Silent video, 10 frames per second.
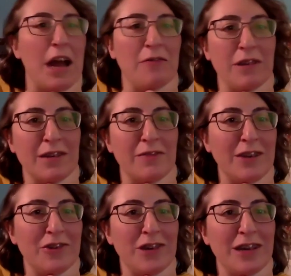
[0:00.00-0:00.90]
a conflict of
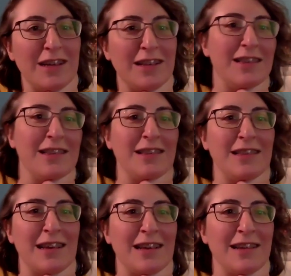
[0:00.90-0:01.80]
interest?
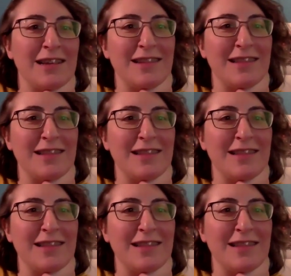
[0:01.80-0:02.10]
Is that